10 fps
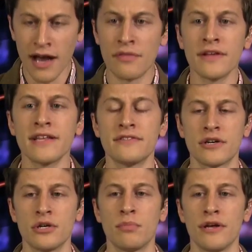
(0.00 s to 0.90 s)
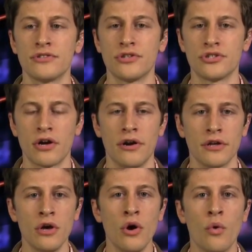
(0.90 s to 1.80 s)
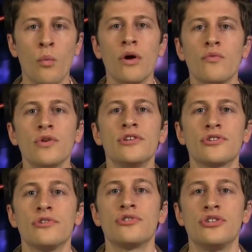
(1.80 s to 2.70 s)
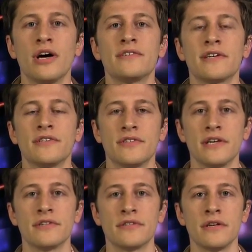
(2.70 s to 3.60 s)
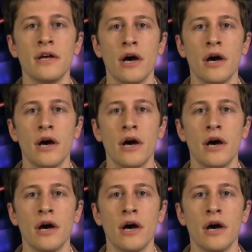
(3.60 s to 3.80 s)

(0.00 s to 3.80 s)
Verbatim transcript: I think that's a good place to start. What research does exist